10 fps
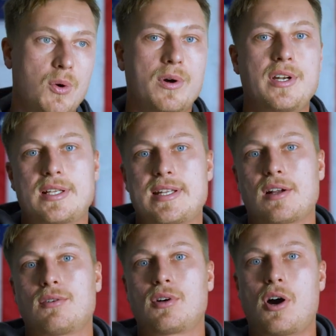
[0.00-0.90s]
going to
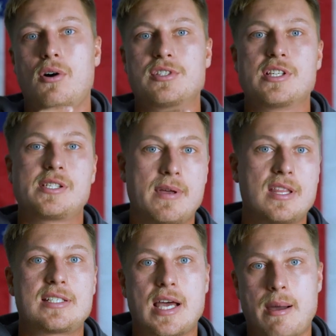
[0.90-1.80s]
technical college and
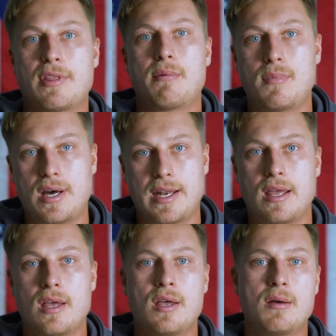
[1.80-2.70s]
spend the time and the
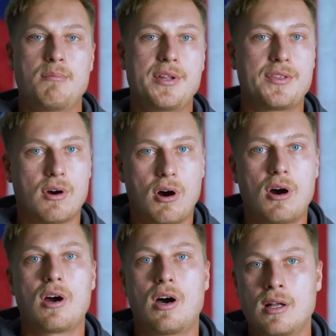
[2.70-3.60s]
money, but there
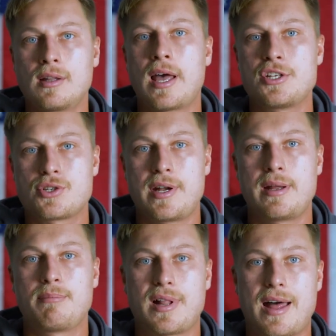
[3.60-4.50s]
are online
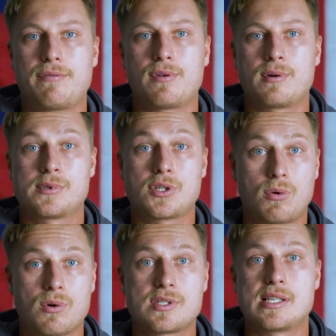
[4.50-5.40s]
training platforms,
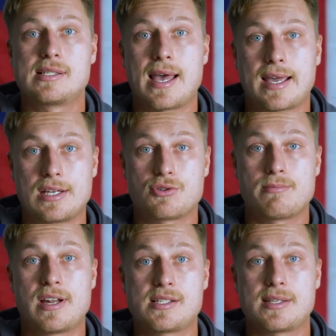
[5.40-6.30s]
courses that can
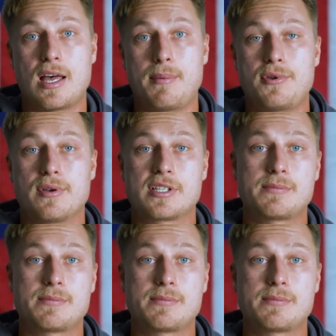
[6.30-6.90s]
tremendously help you,